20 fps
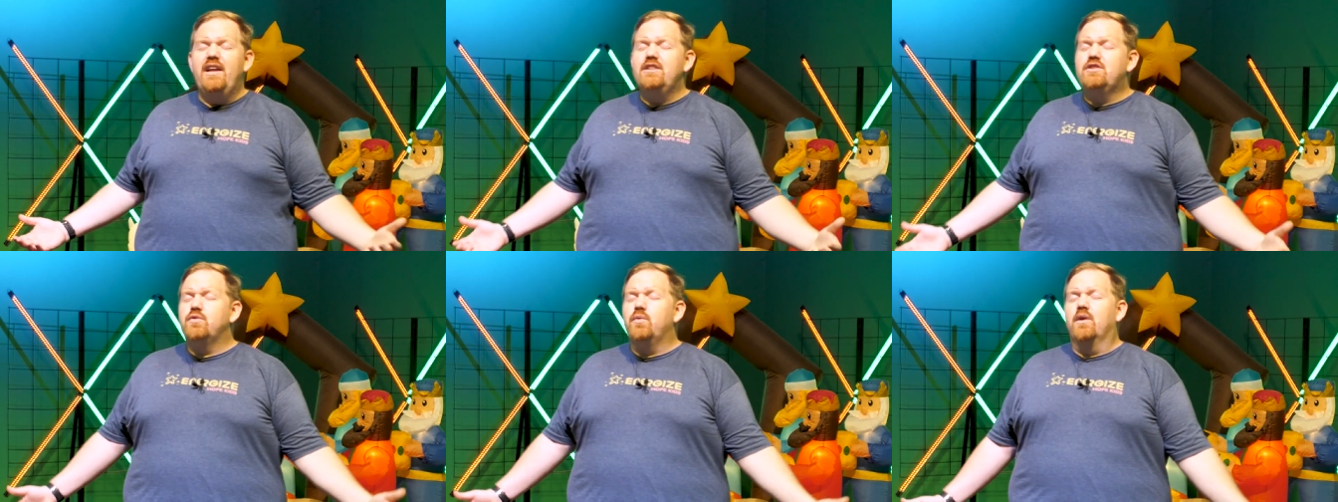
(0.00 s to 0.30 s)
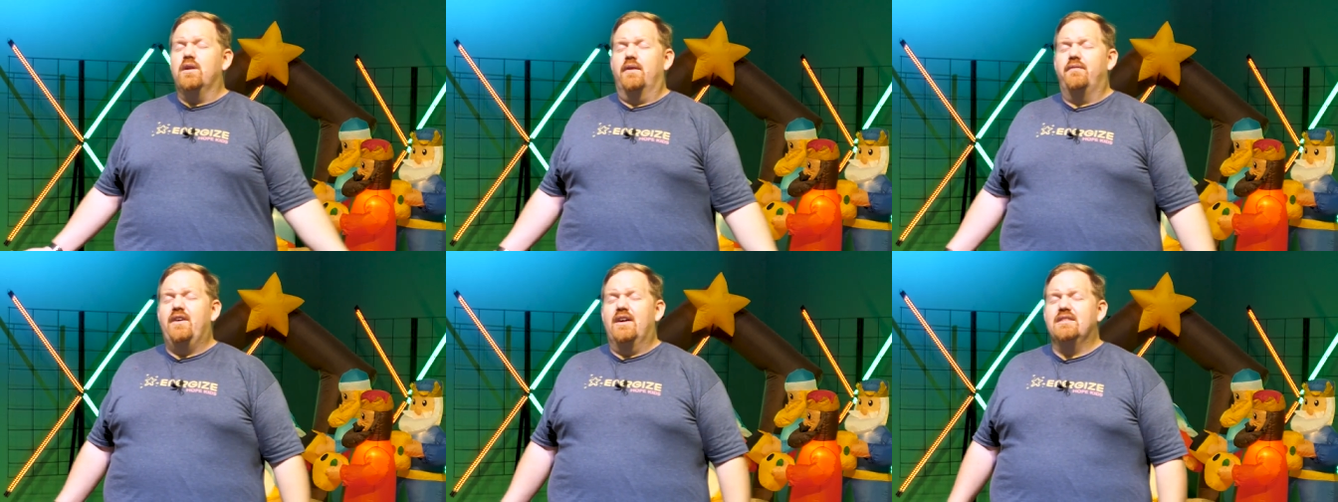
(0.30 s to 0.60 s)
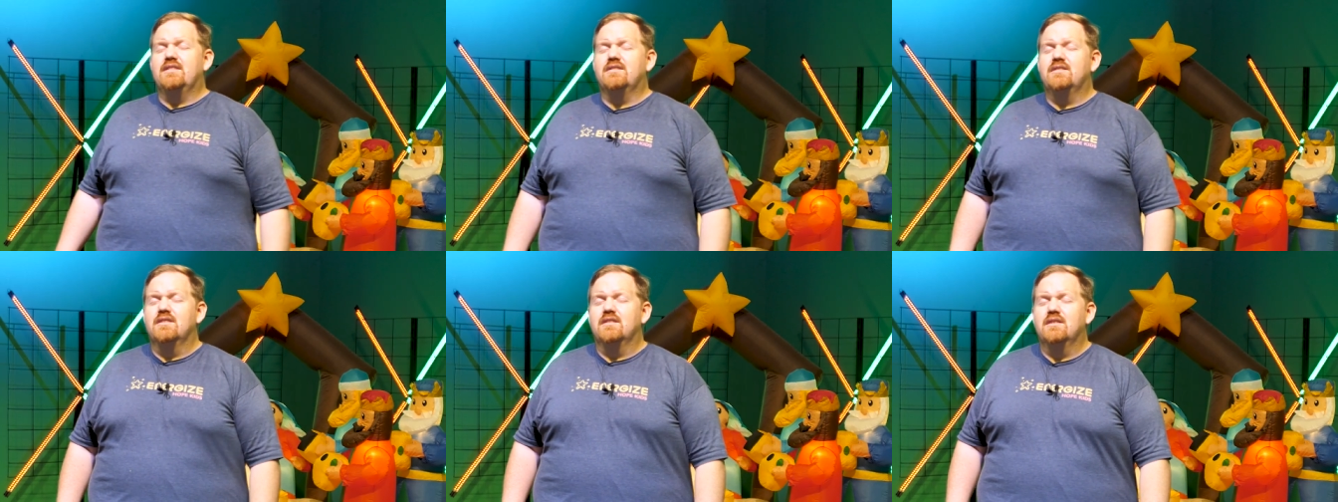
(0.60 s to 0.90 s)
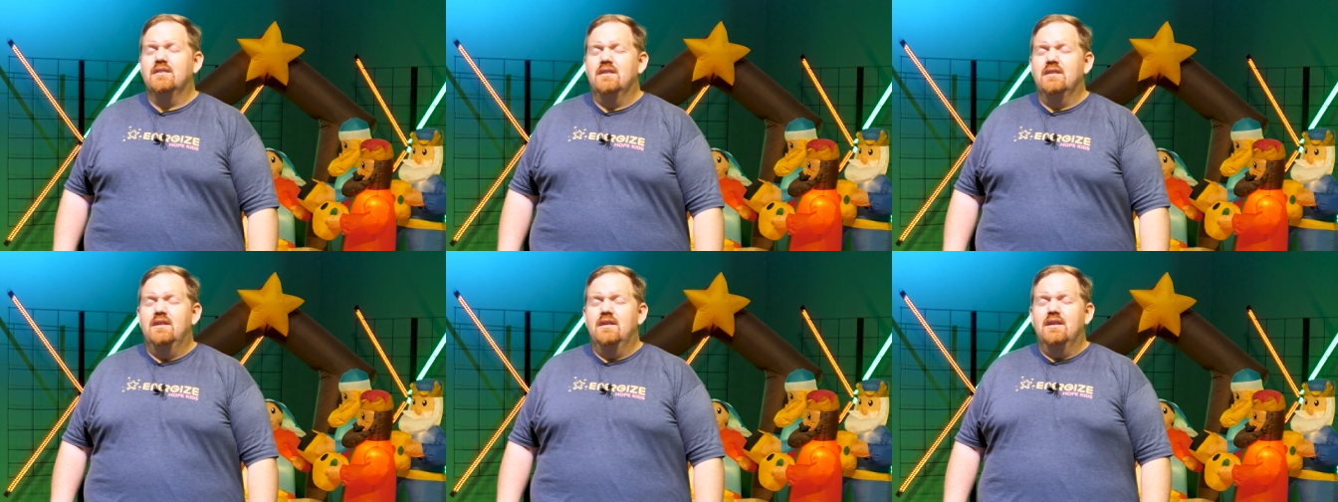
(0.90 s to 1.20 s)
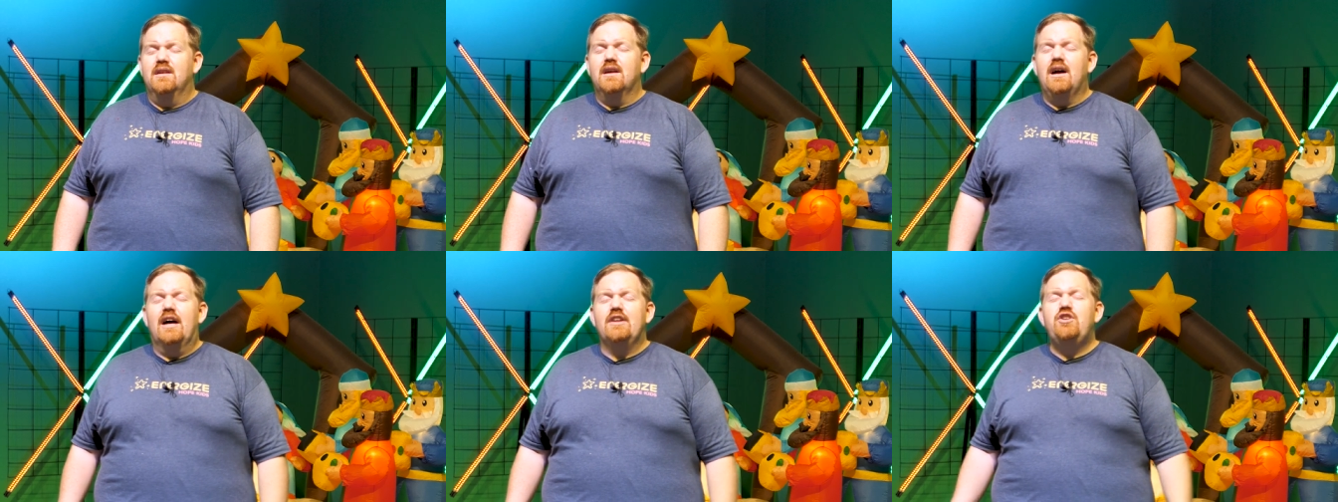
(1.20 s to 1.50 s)
each one of us.
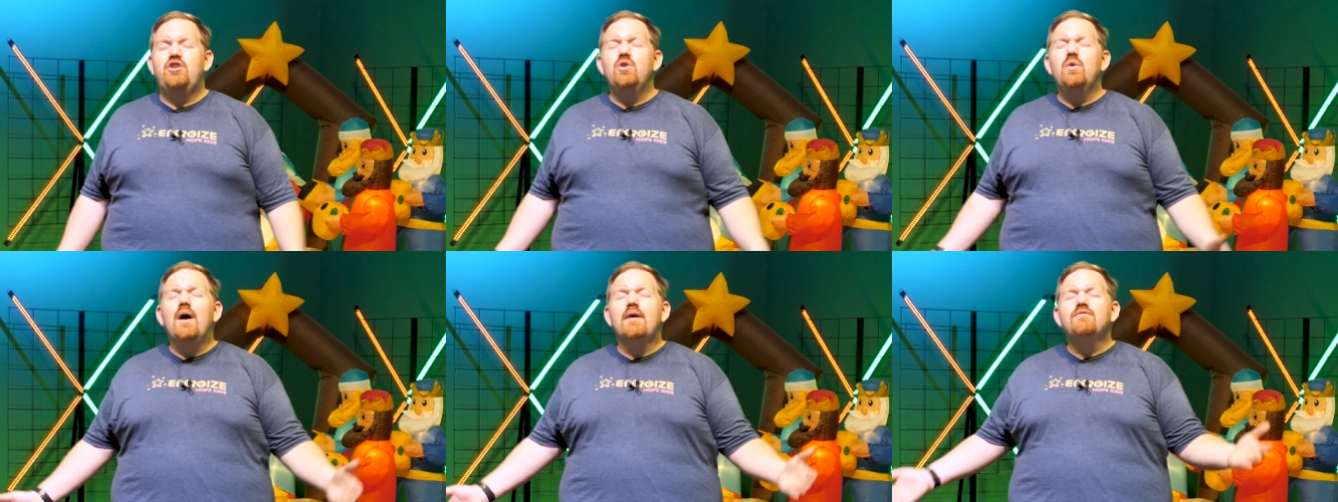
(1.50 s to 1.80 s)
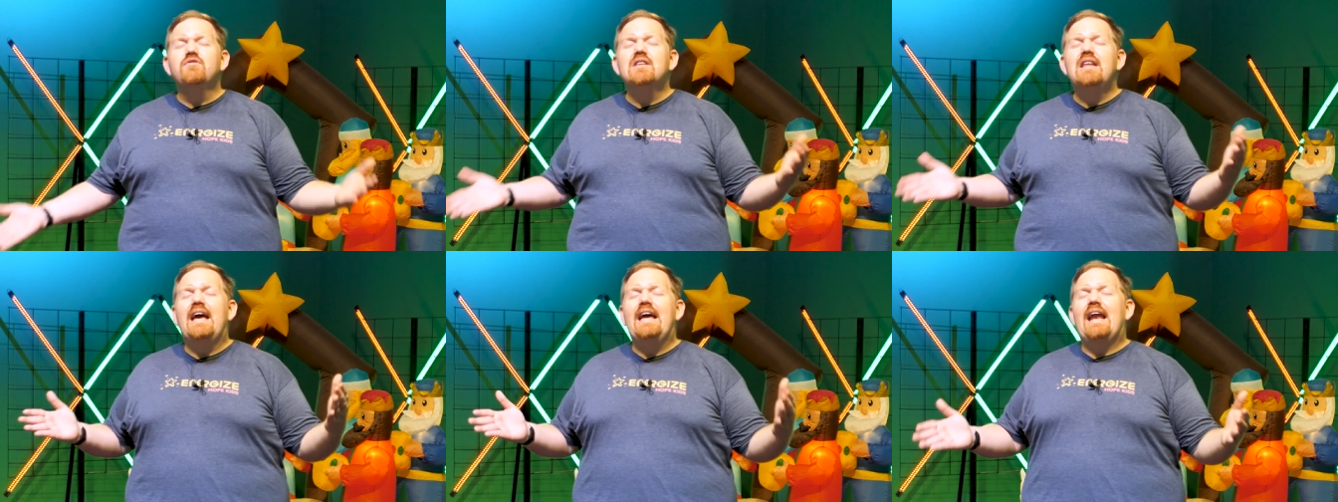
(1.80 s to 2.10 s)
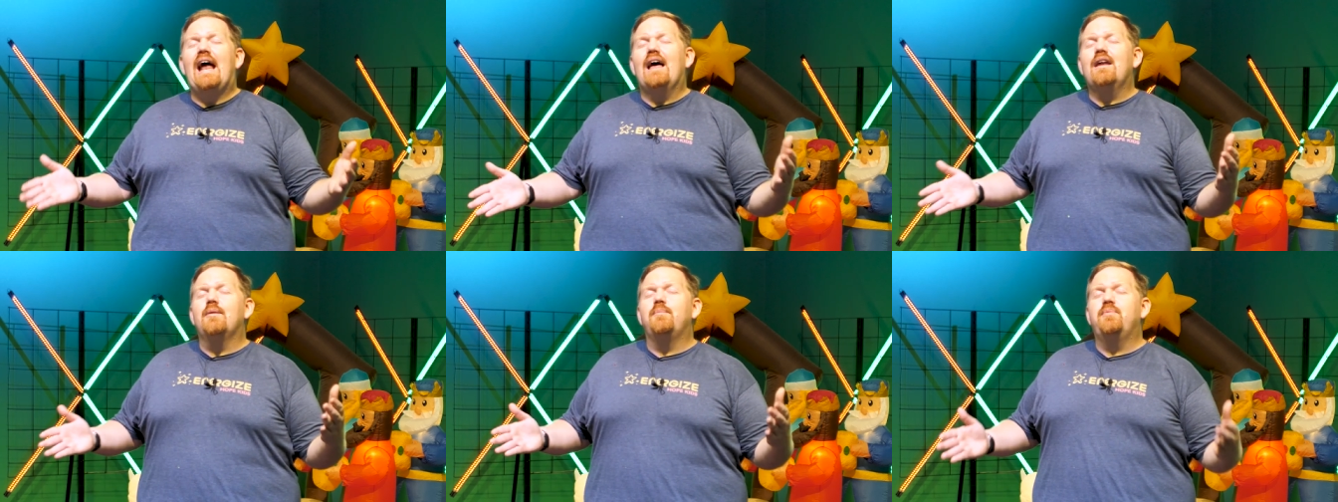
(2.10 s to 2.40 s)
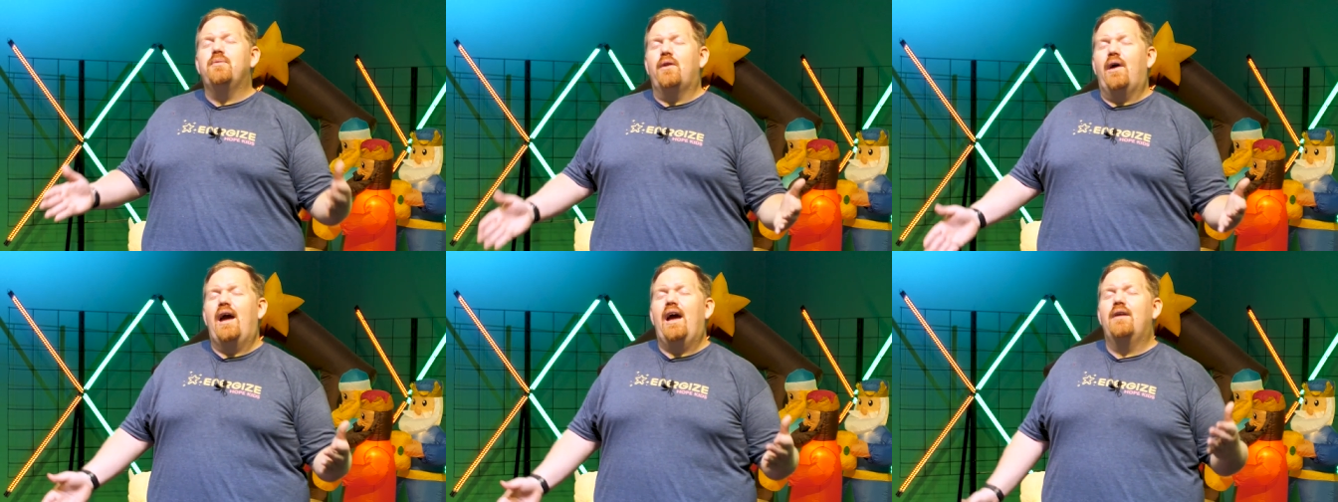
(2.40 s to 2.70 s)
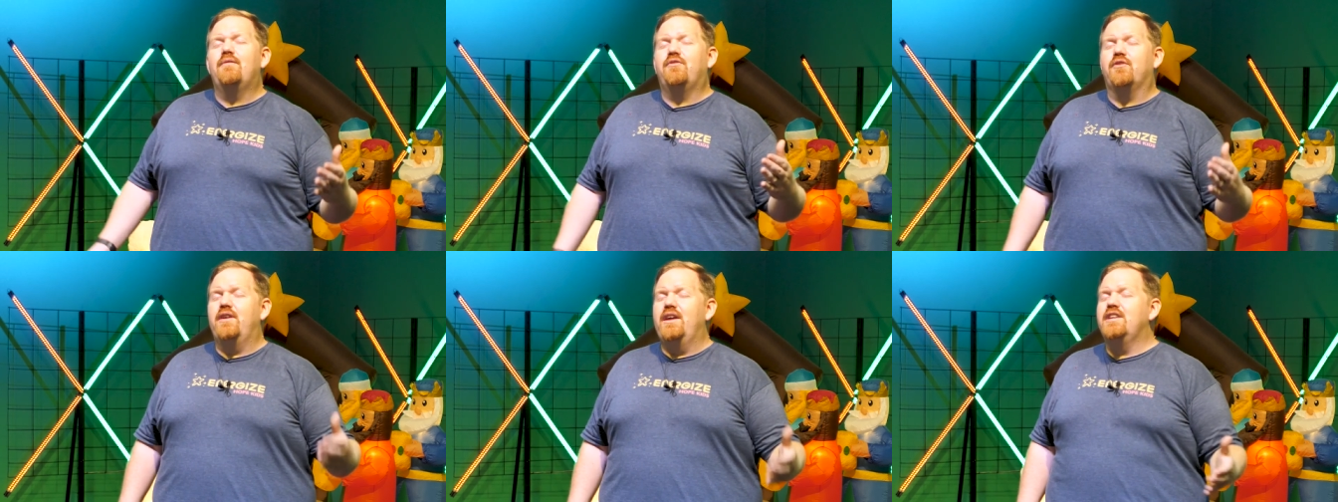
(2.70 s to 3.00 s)
God, you have laid out a
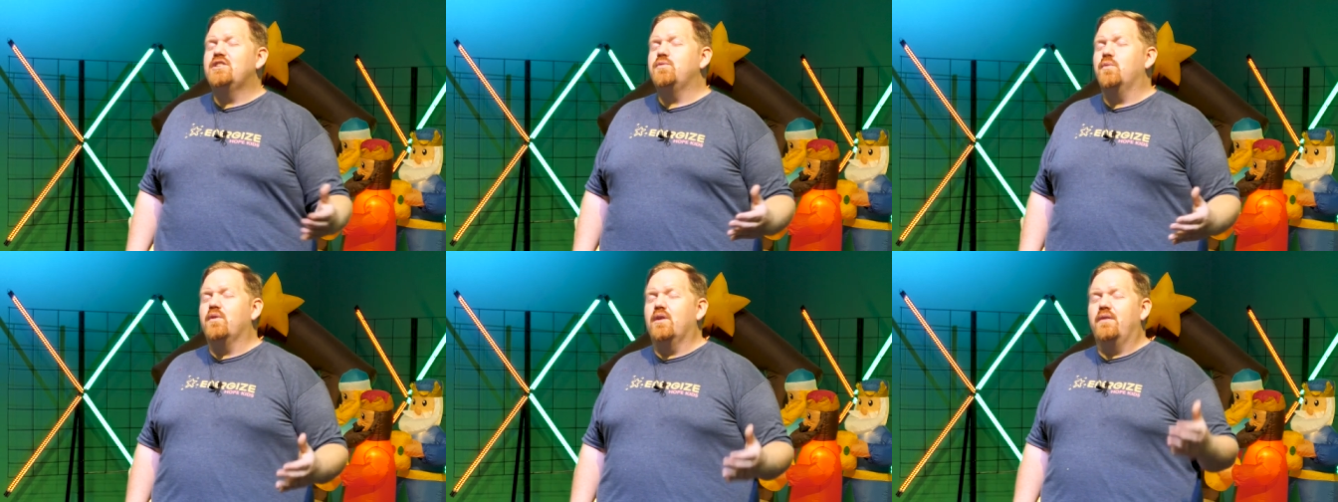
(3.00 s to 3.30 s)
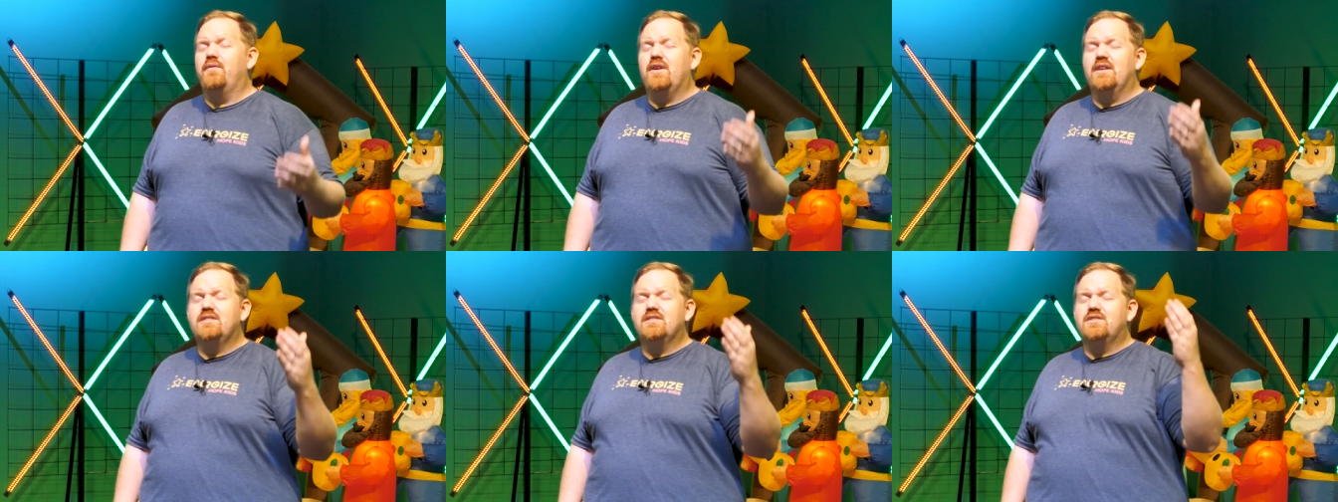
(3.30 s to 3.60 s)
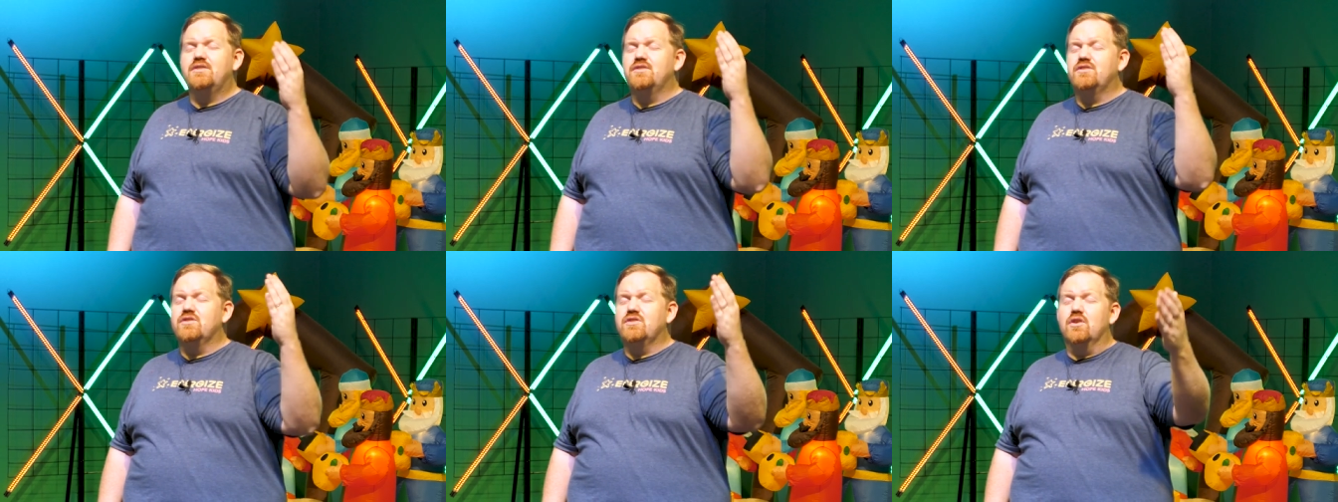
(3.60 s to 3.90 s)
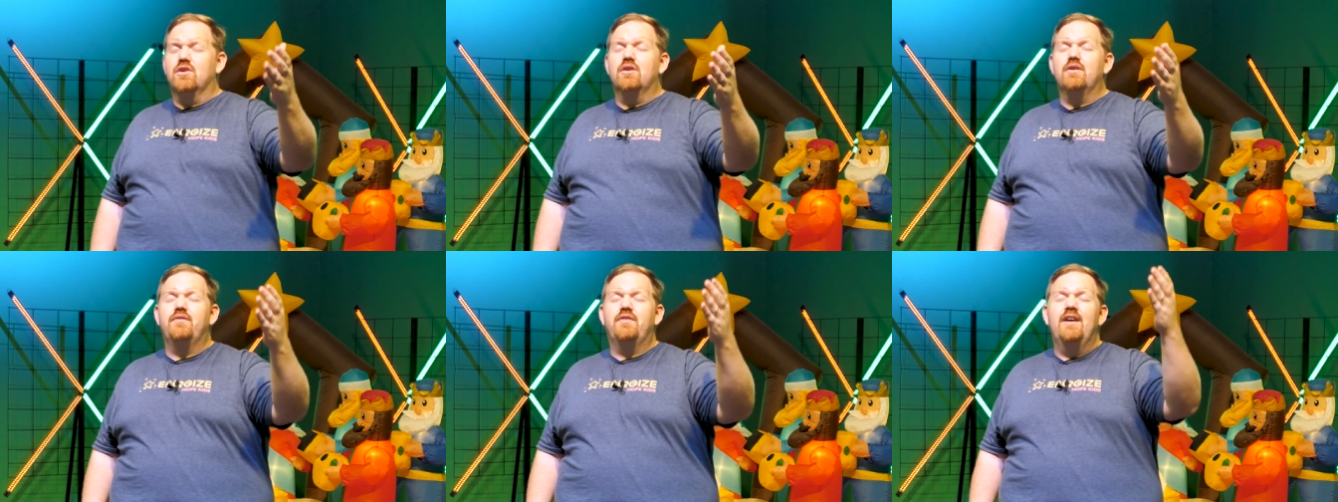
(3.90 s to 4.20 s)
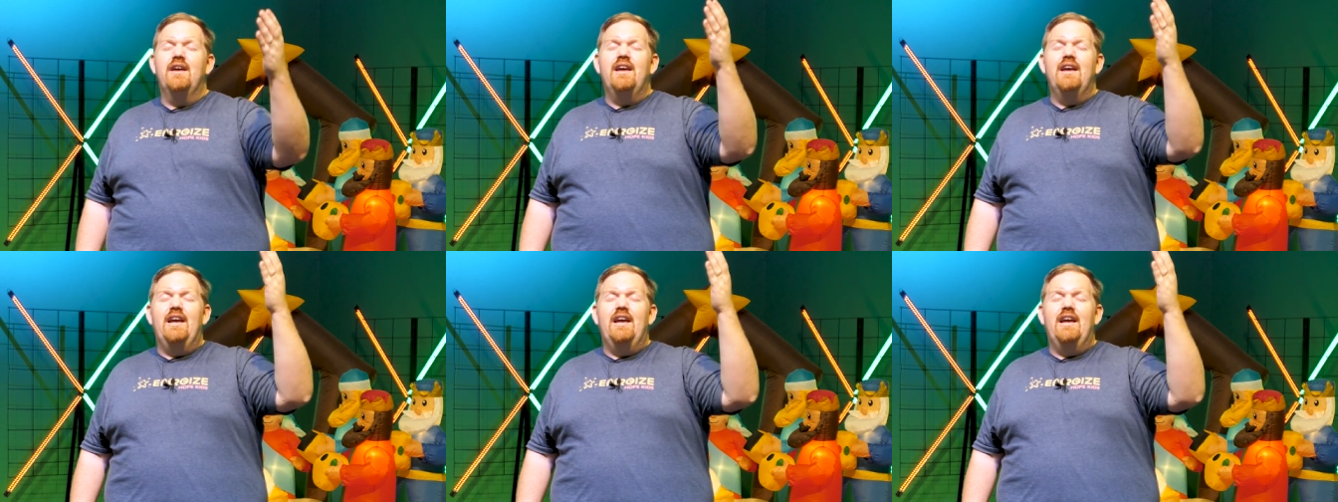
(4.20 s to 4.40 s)
plan for each one of us to serve